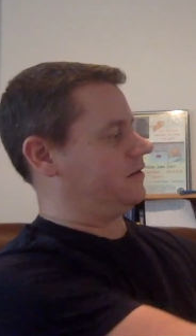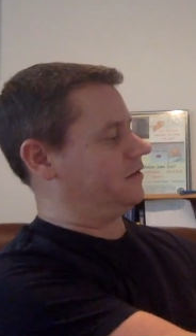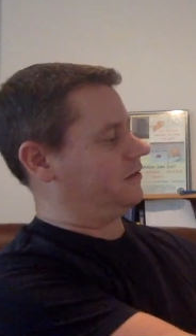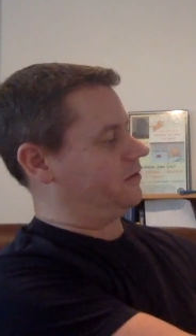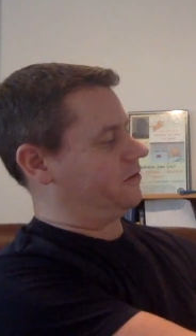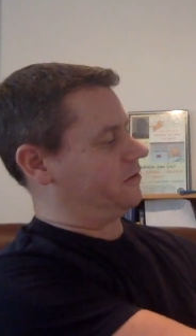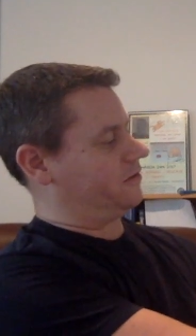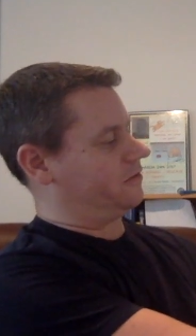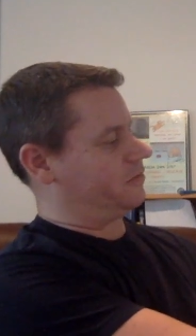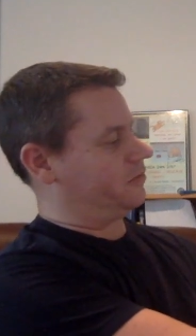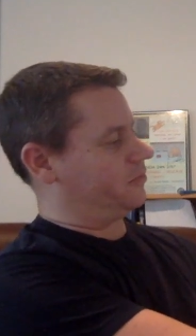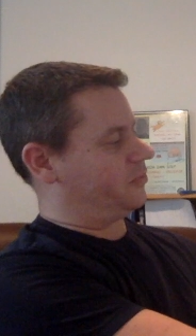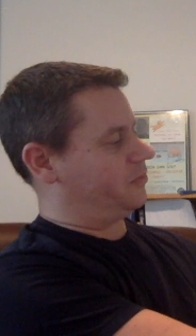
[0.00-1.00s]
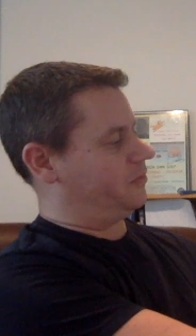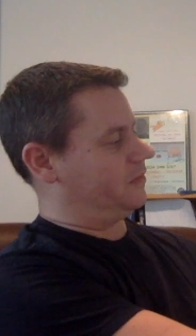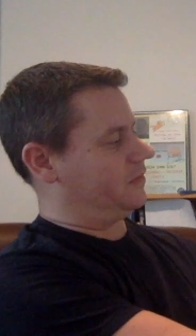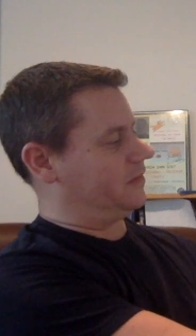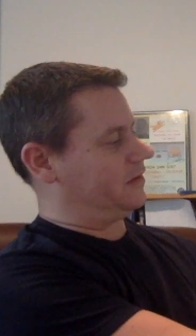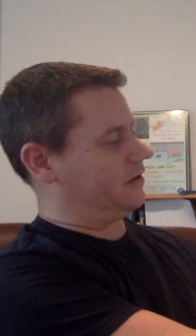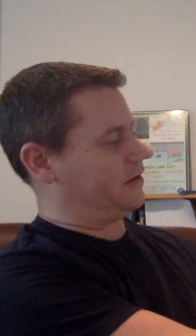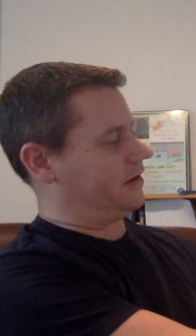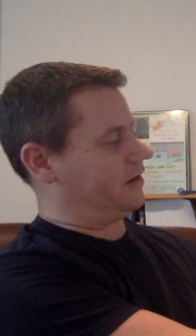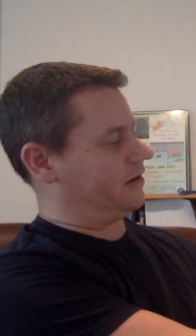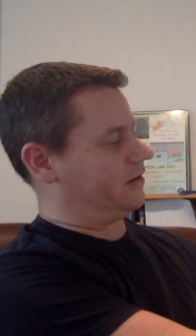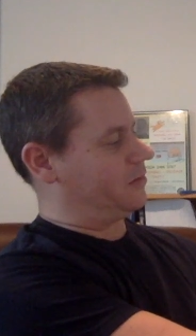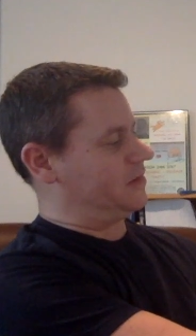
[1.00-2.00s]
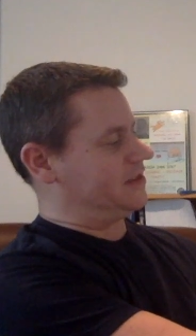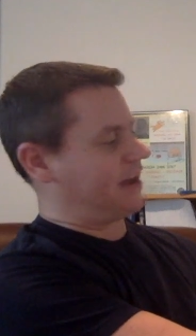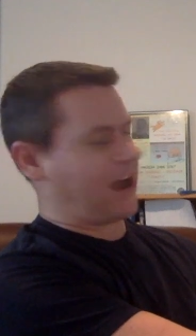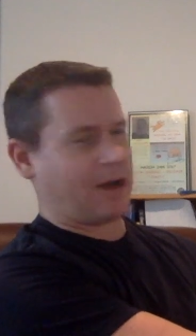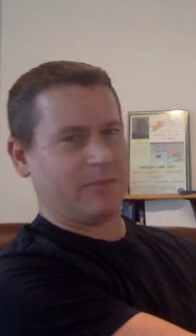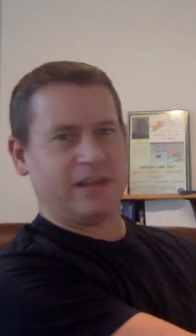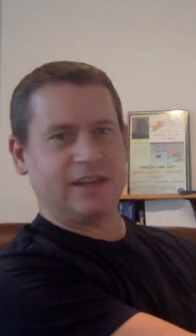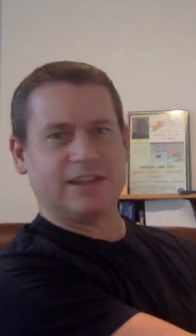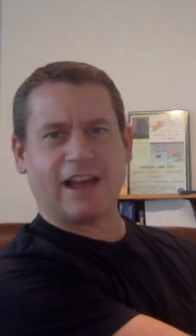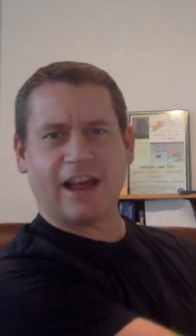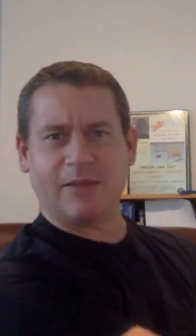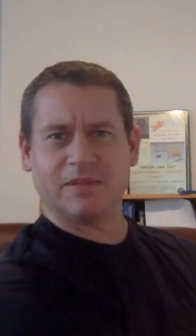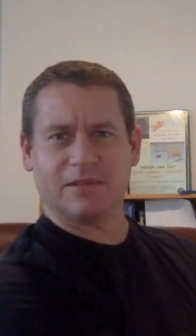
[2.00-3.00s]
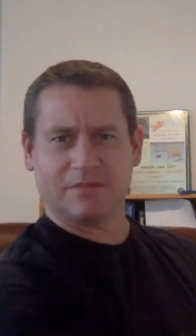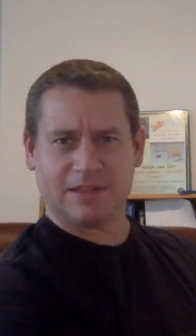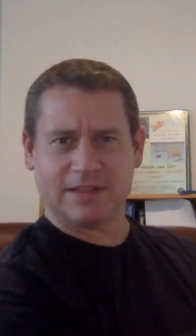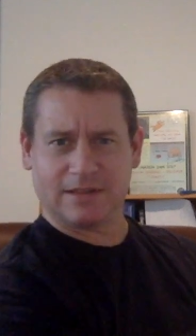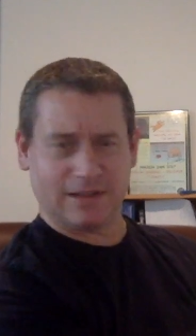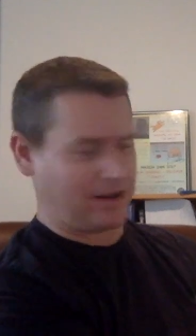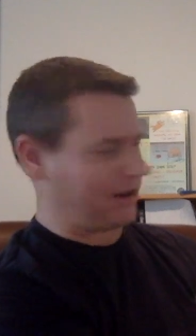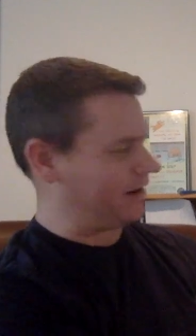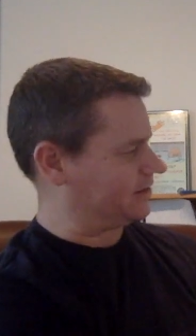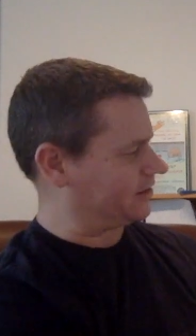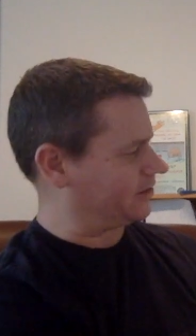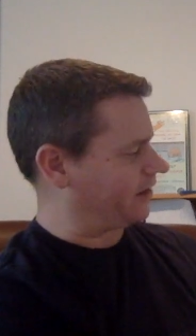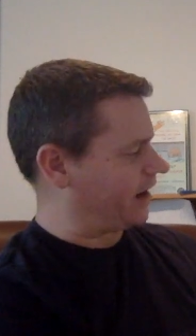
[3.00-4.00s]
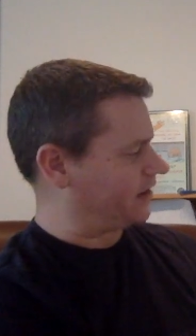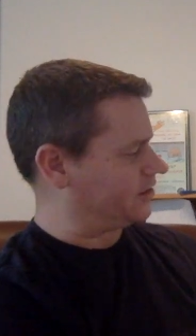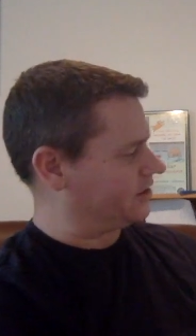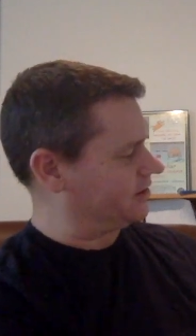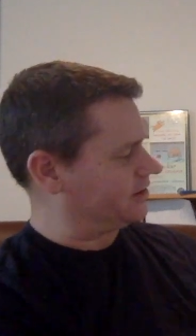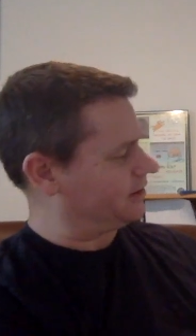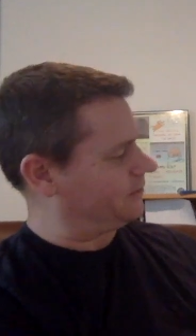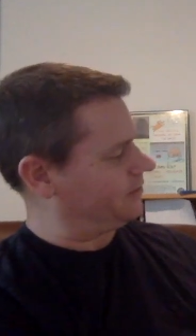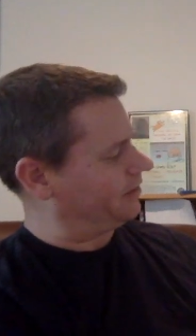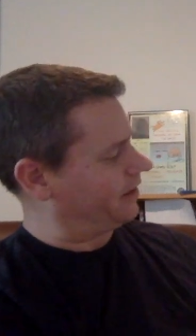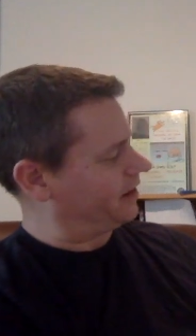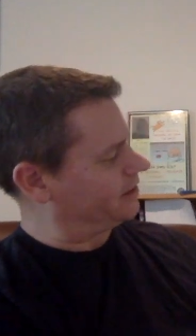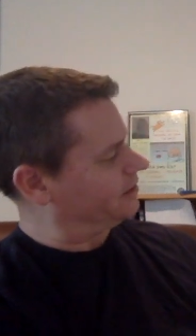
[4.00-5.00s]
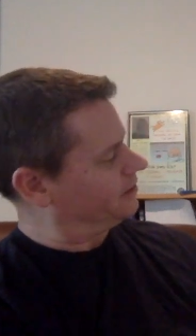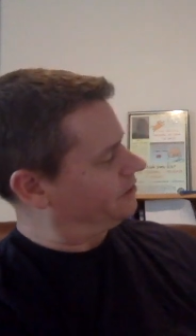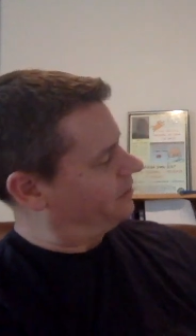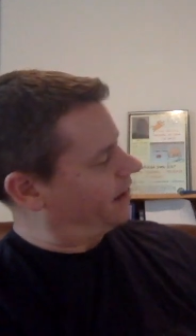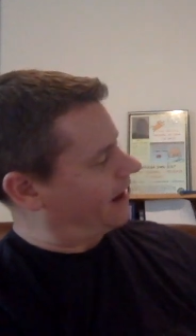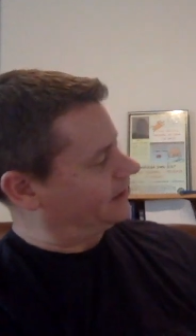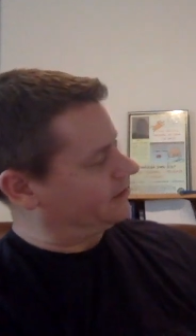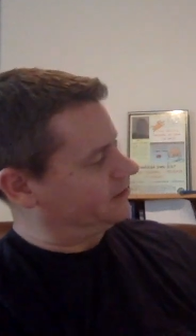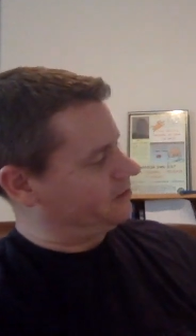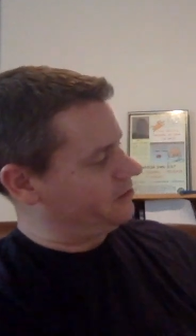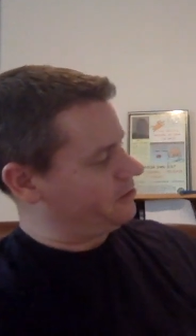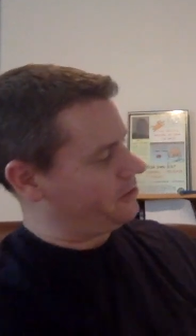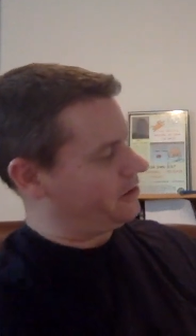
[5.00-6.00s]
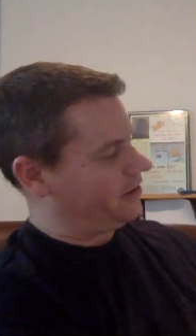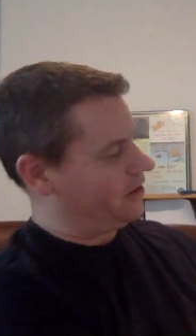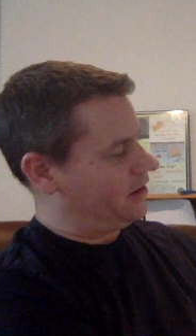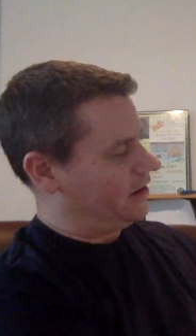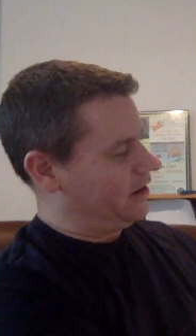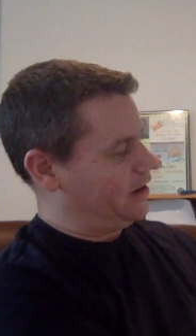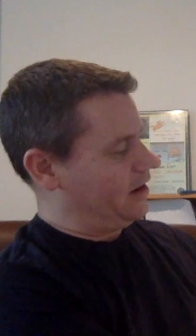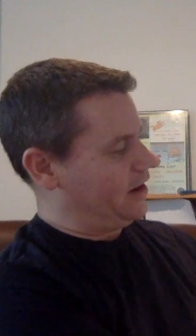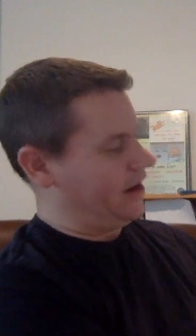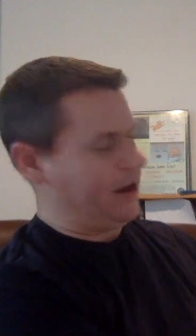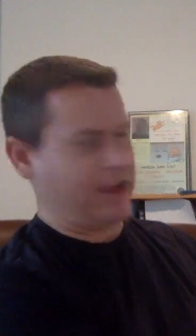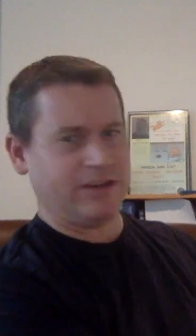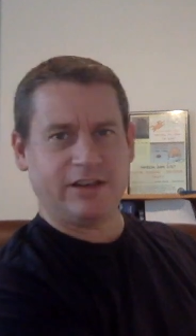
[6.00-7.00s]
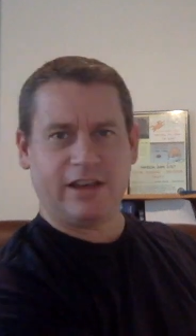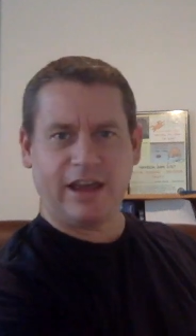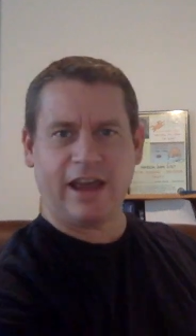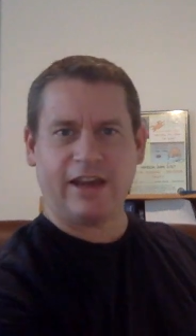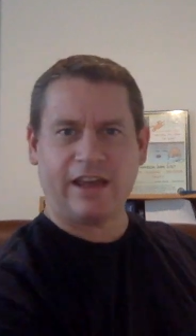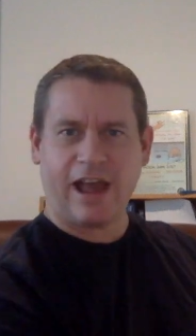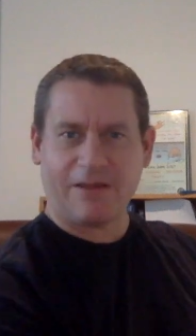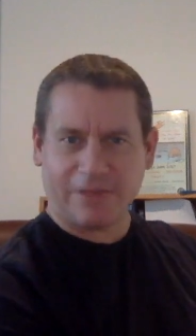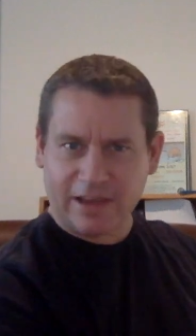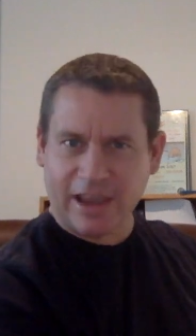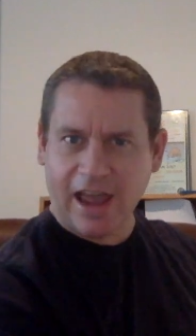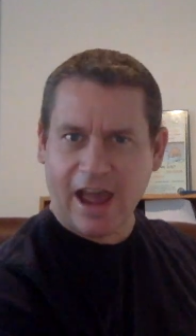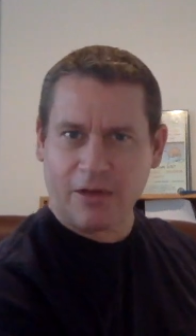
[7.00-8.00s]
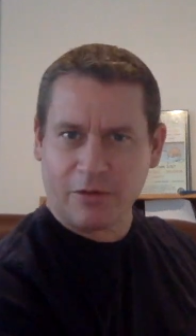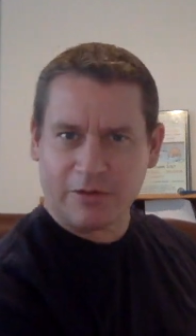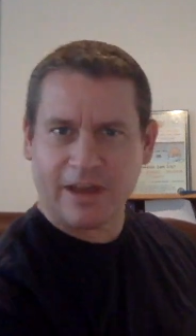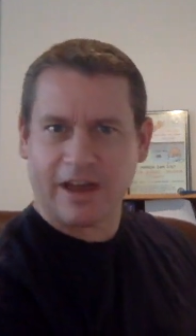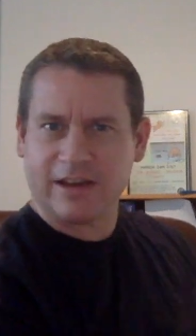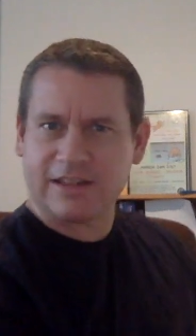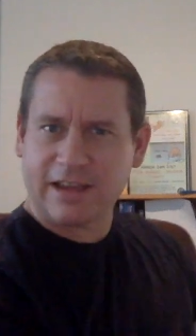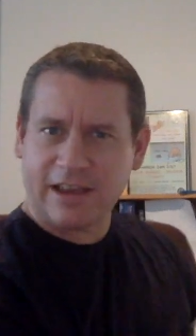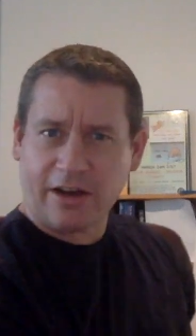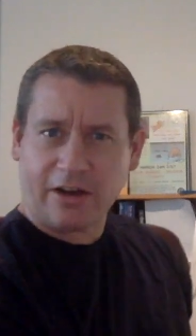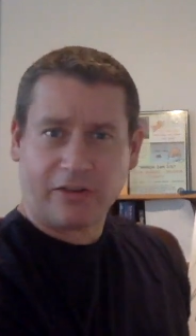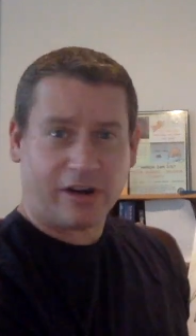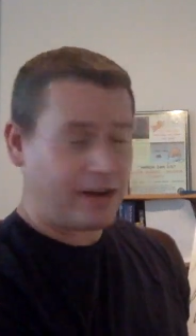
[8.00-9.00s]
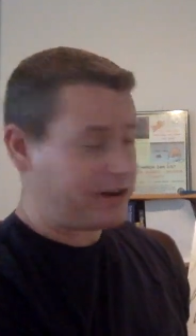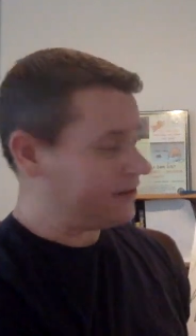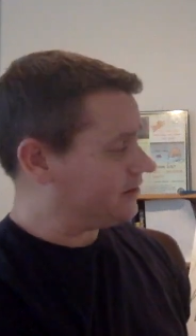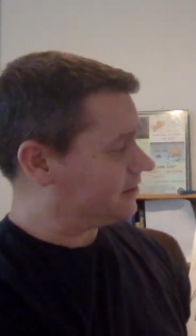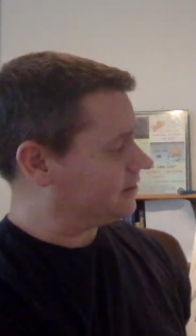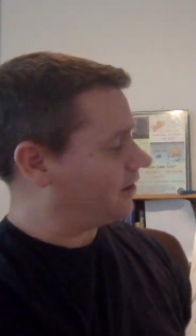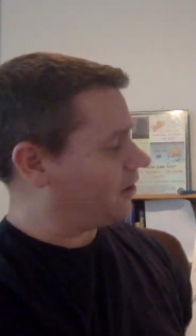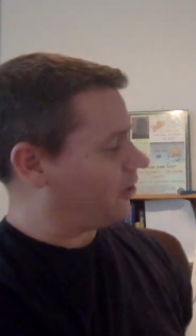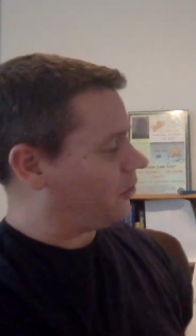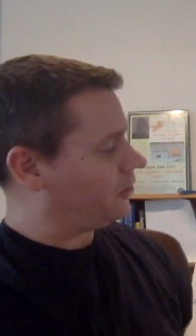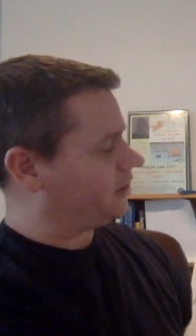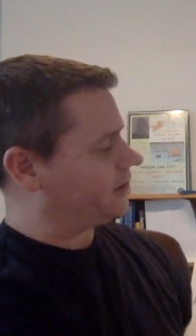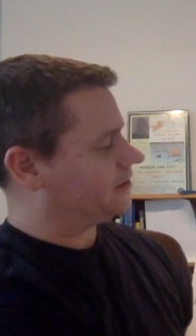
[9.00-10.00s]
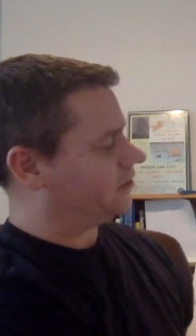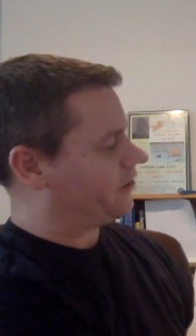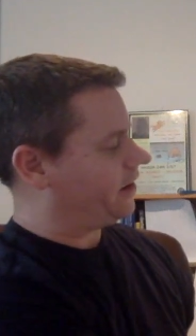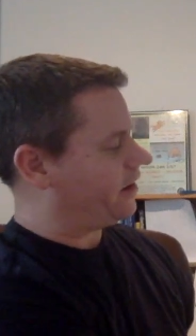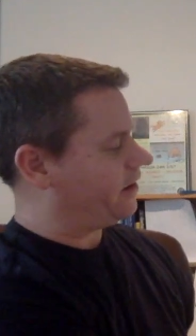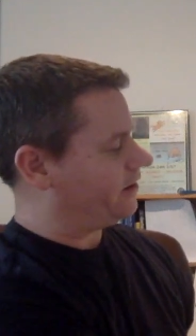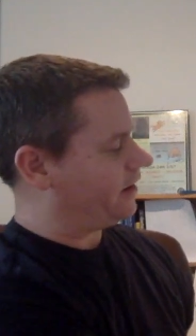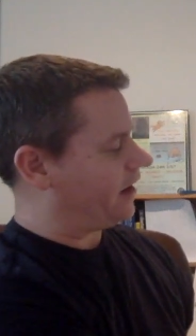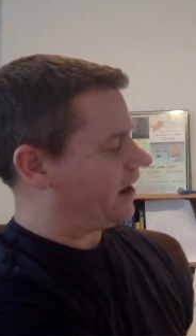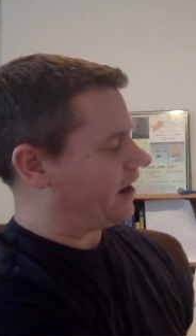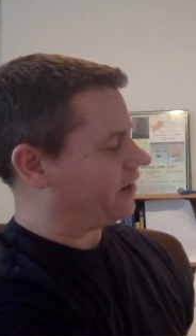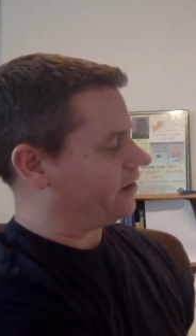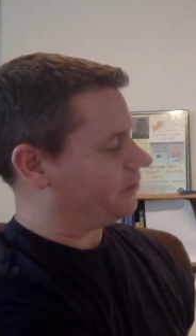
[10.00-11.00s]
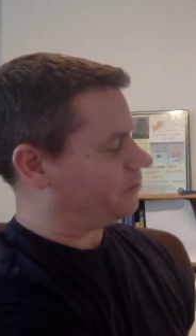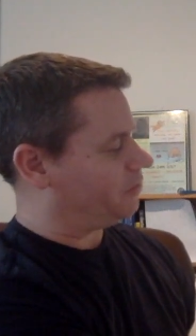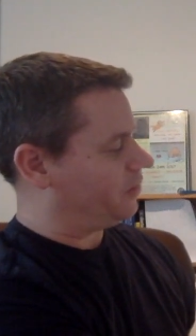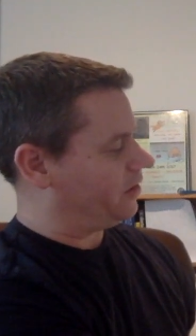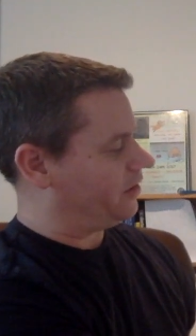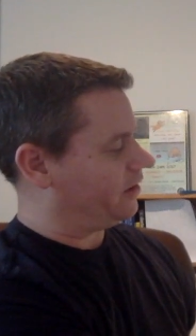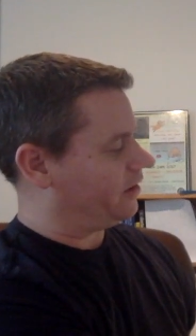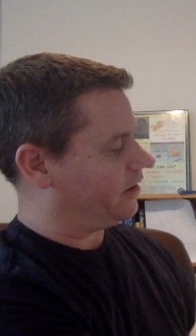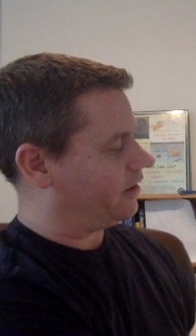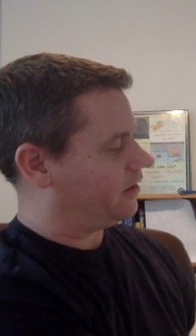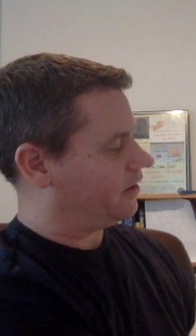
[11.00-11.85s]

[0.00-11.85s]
little like zombie type scratches if you'd like to do that too. And you can't have a cat without a tail, right? So let's go ahead and add a big